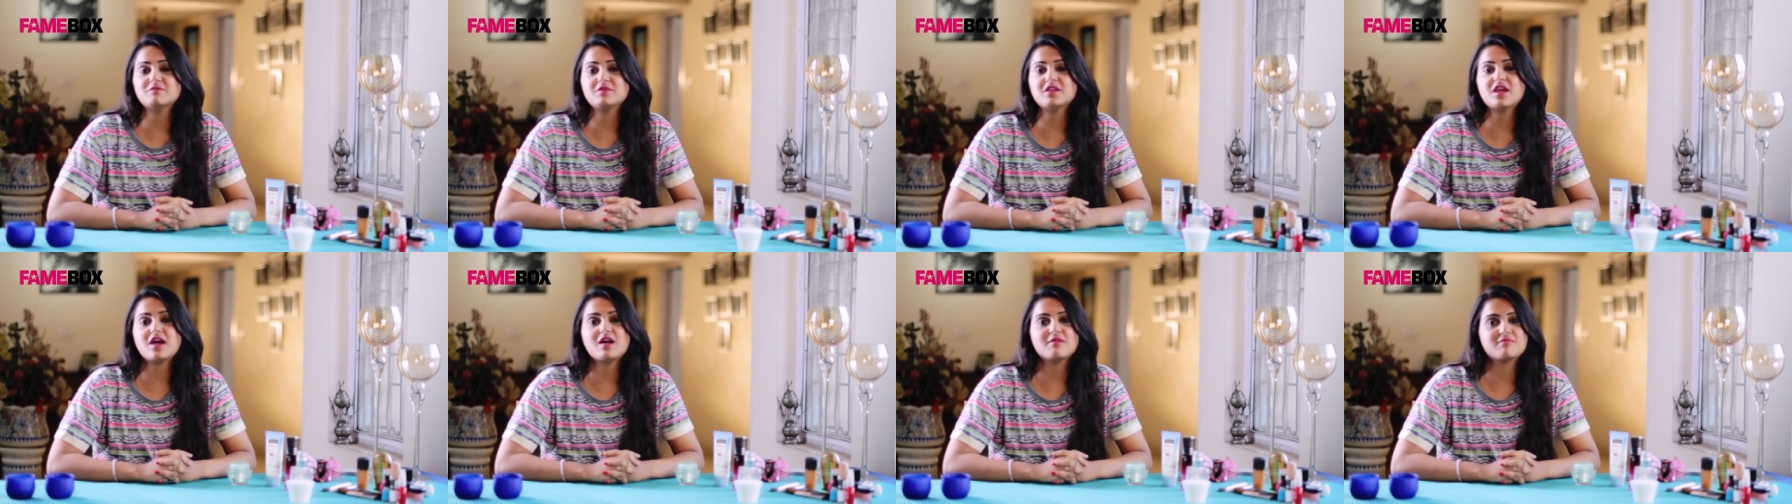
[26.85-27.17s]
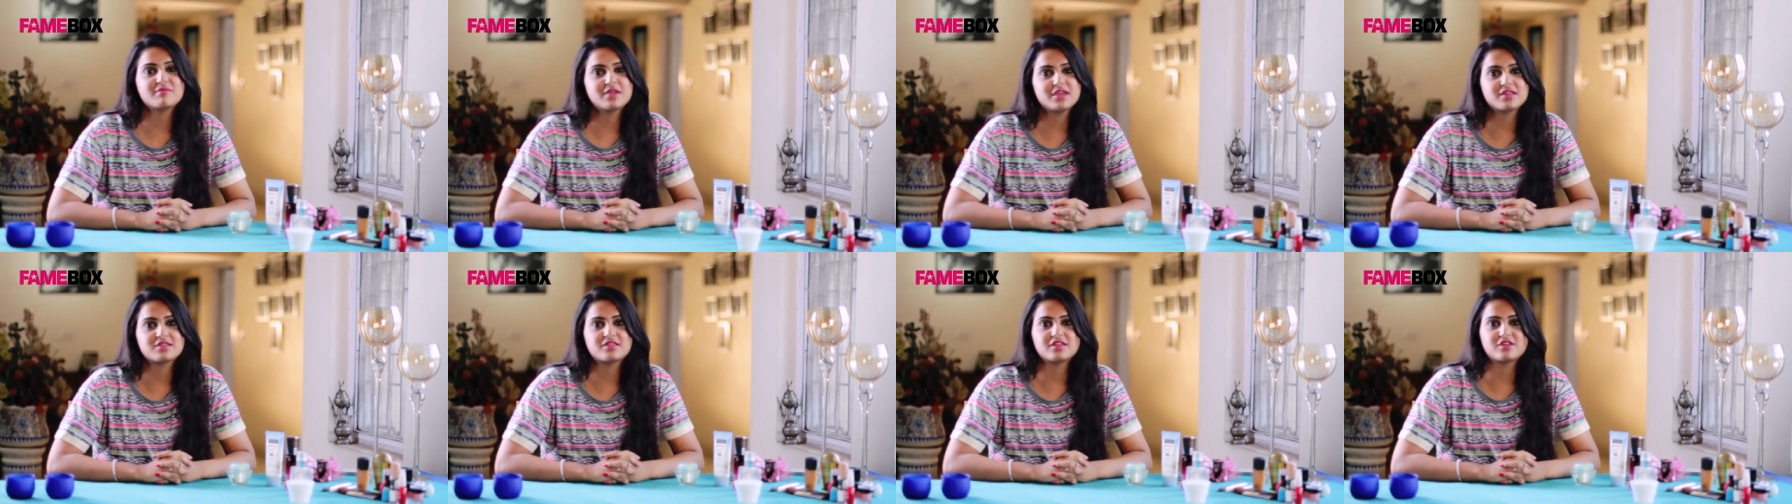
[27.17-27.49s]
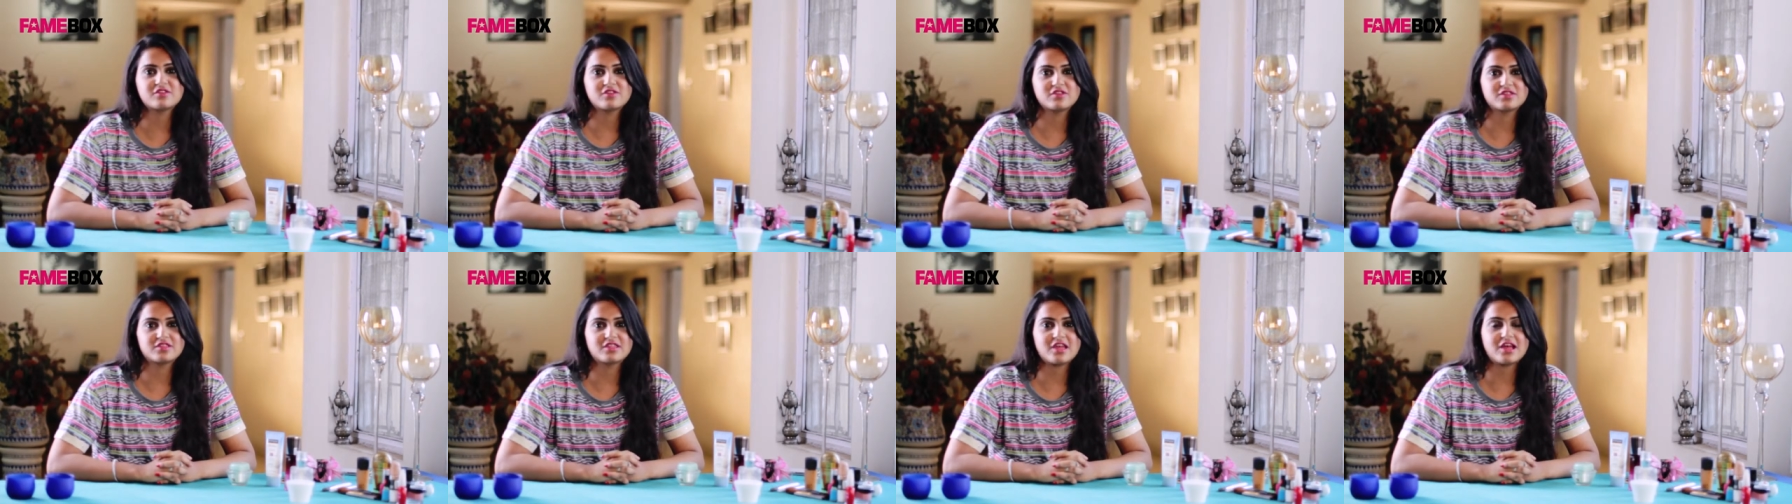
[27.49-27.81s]
me
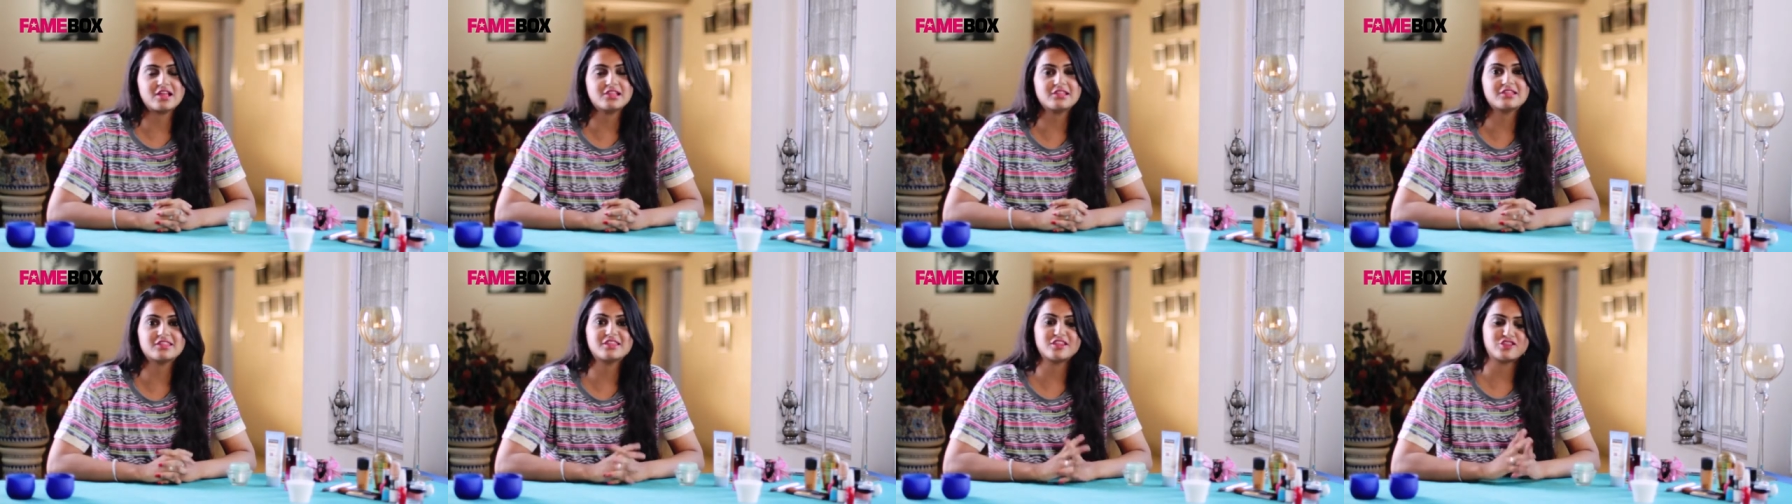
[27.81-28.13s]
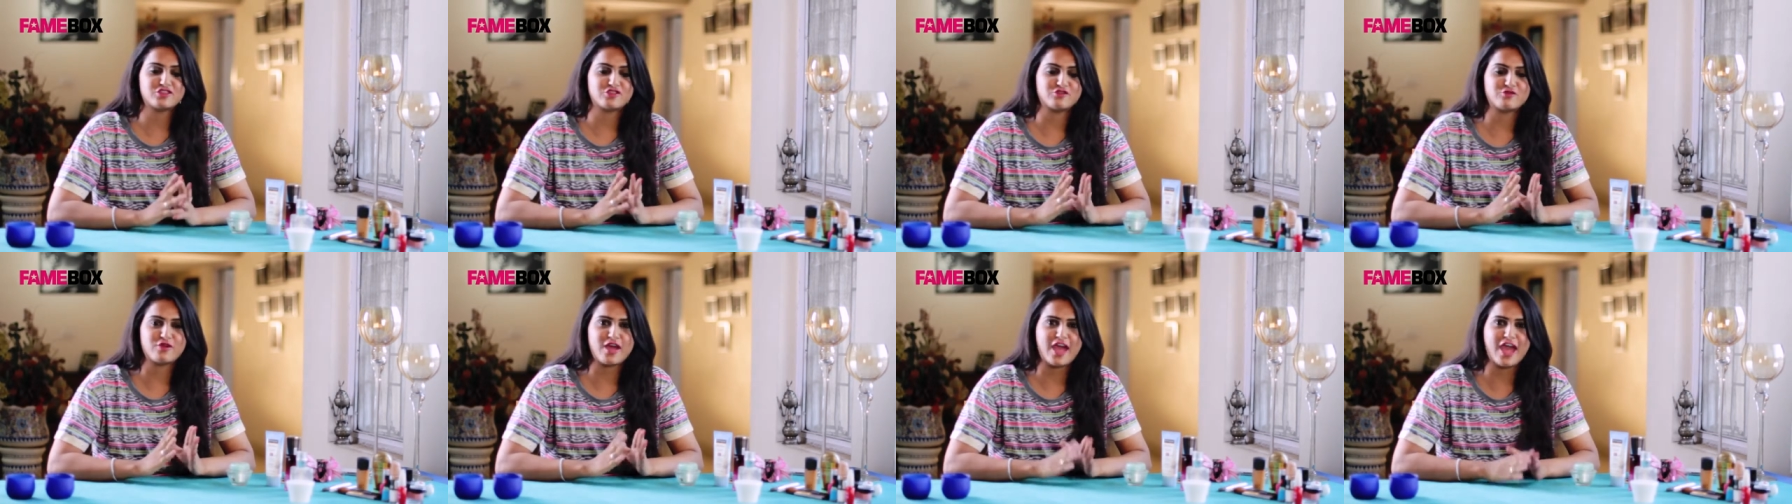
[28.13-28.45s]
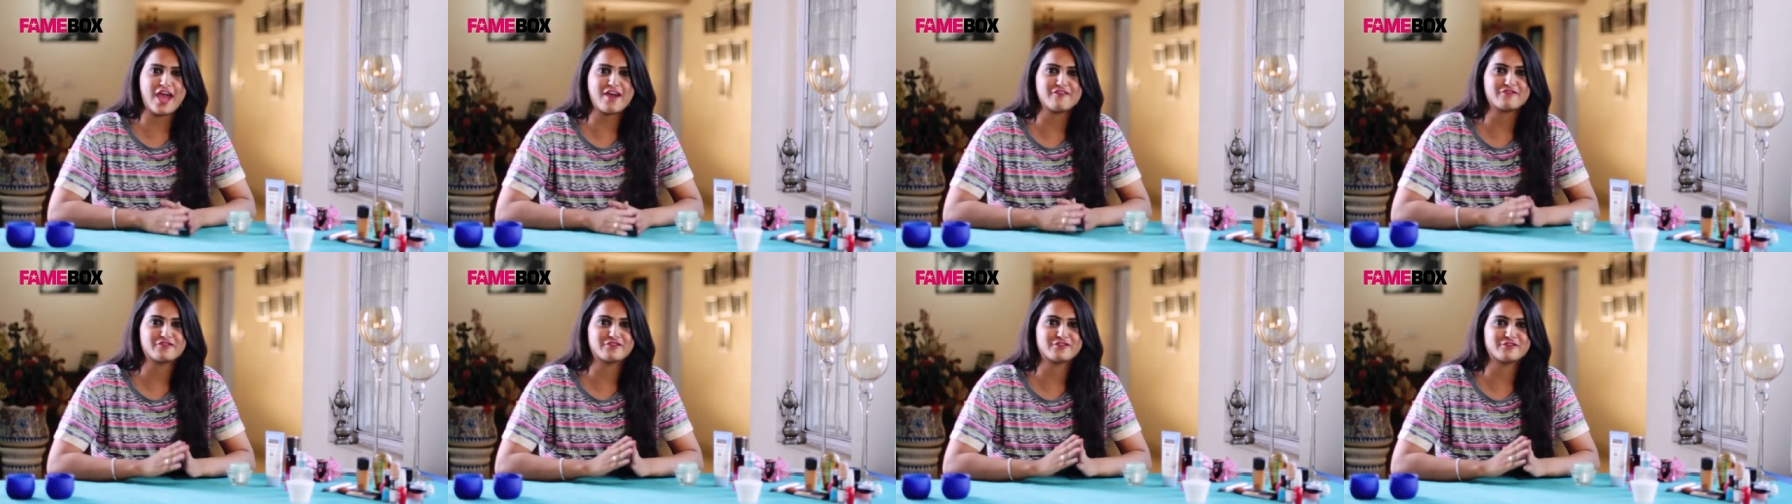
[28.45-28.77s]
amazing results that you
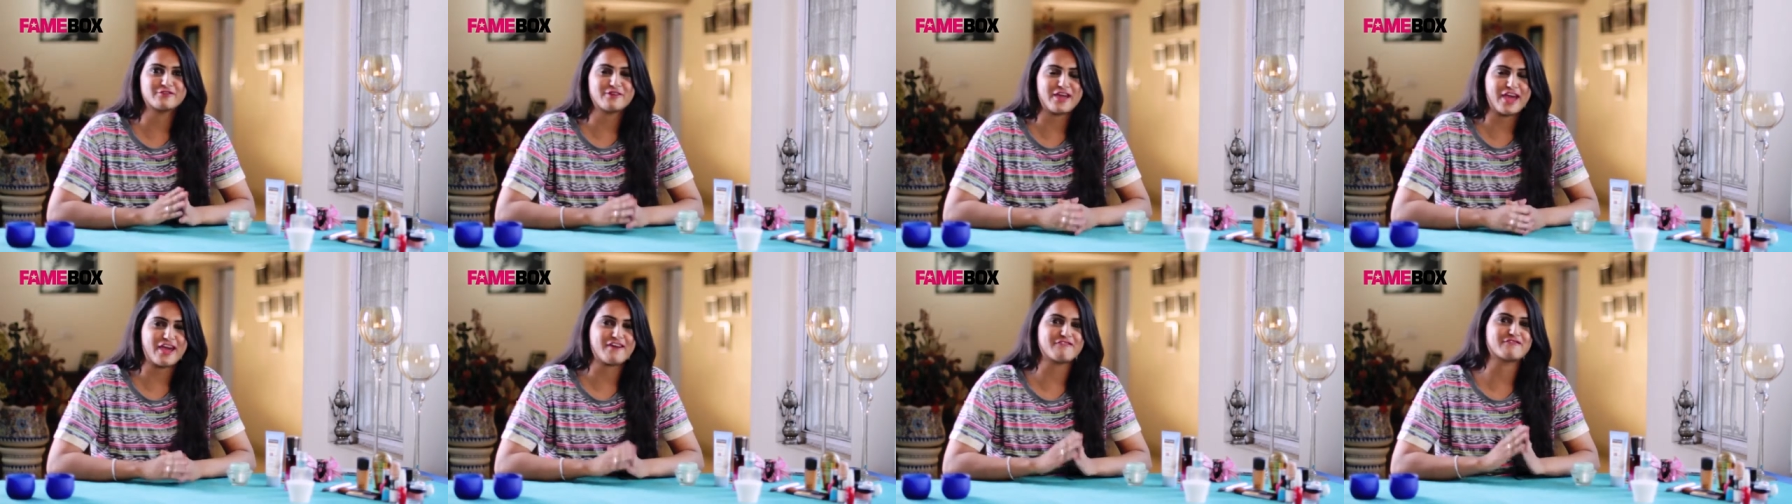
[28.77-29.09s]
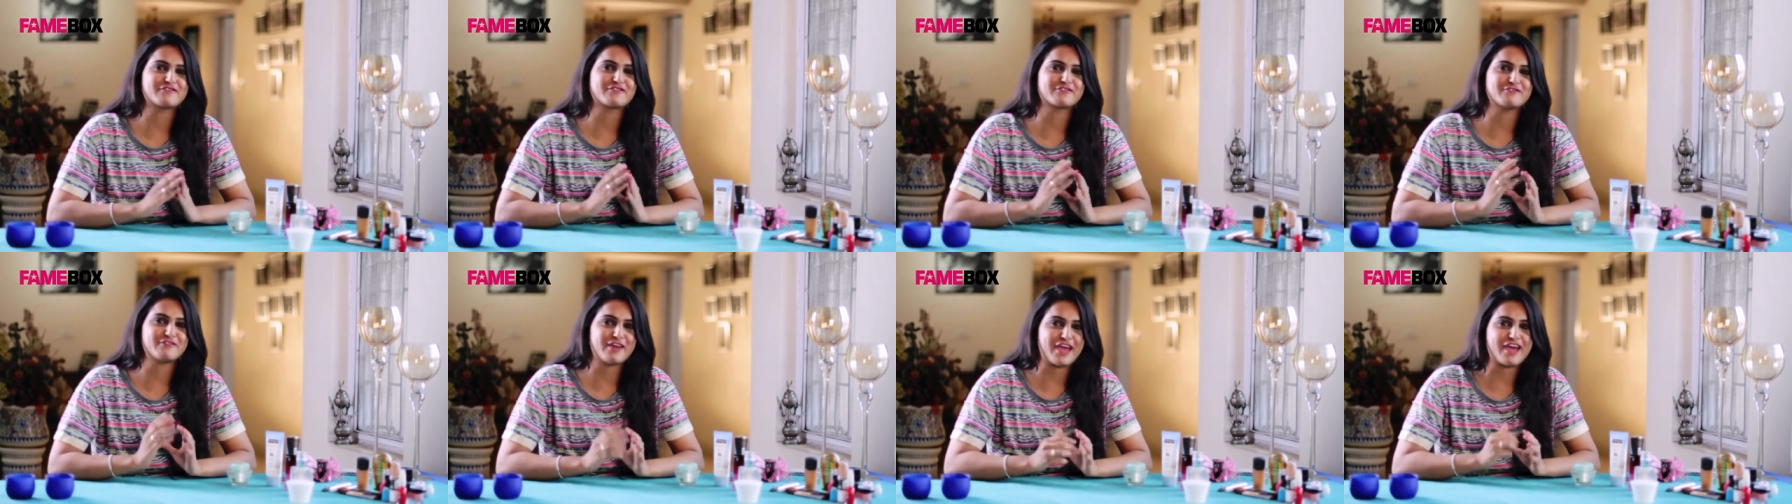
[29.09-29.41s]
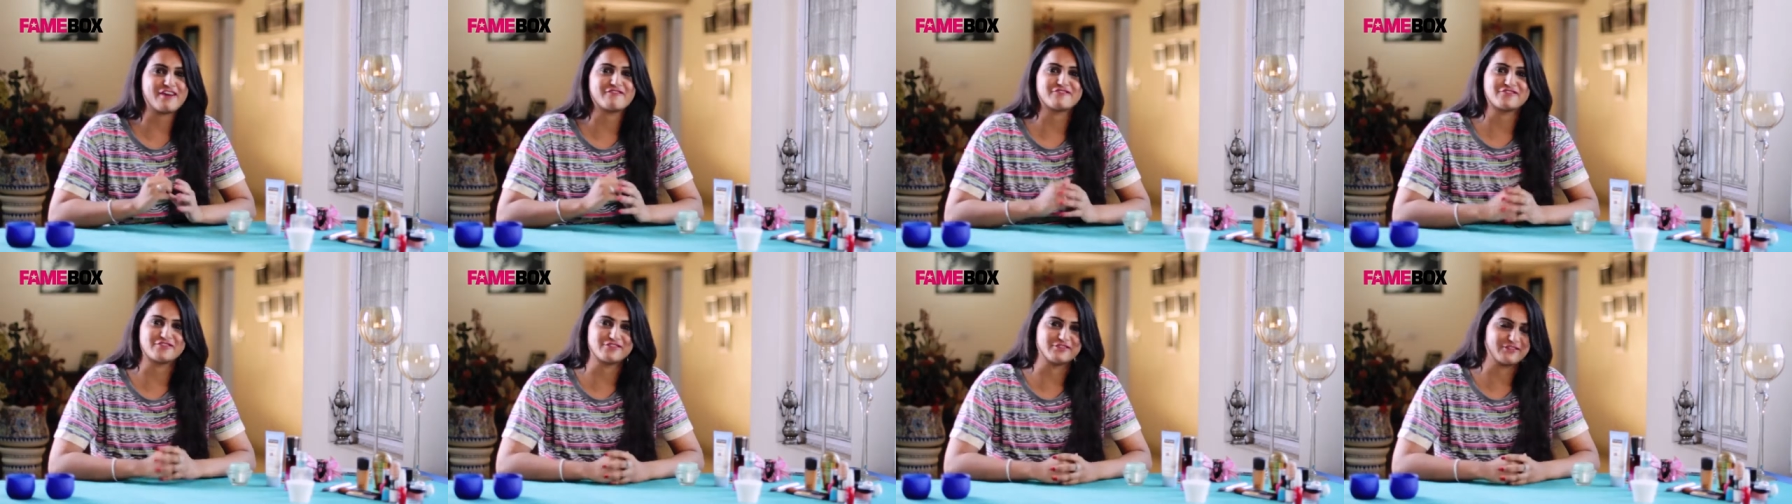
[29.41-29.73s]
have to, have to,
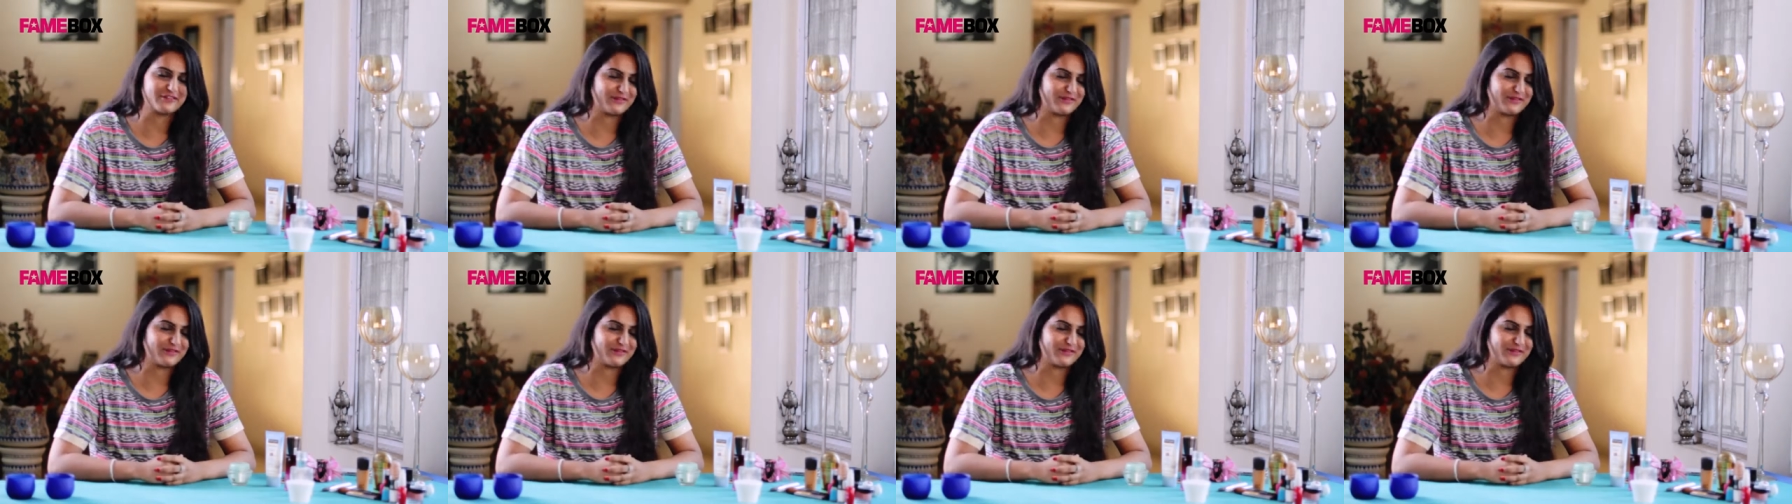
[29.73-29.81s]
have to